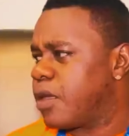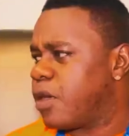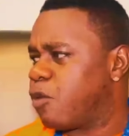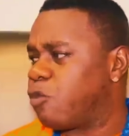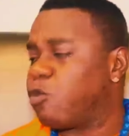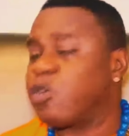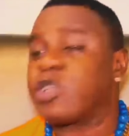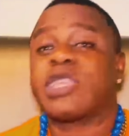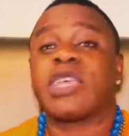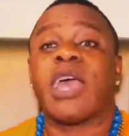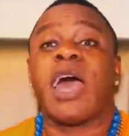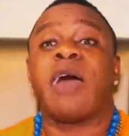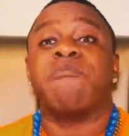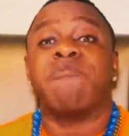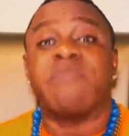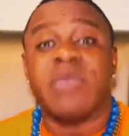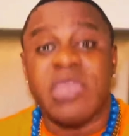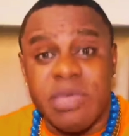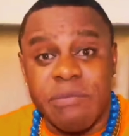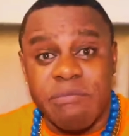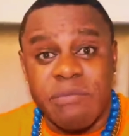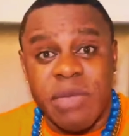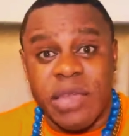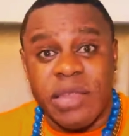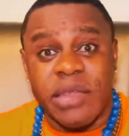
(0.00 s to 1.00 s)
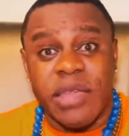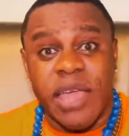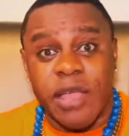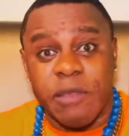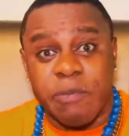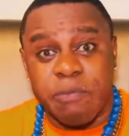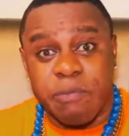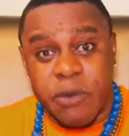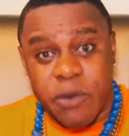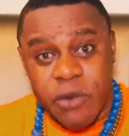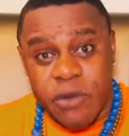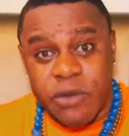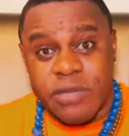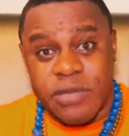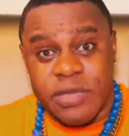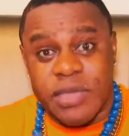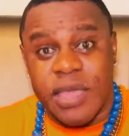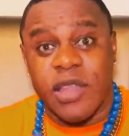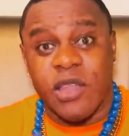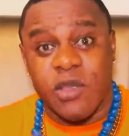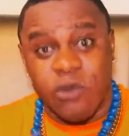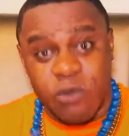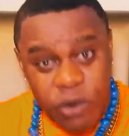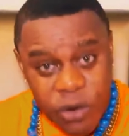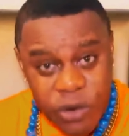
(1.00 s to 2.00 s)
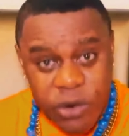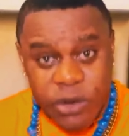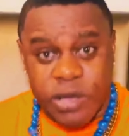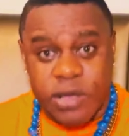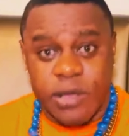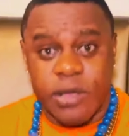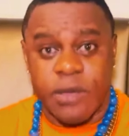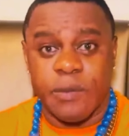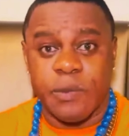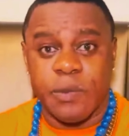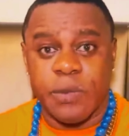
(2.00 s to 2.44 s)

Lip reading: which I mean make that personally work,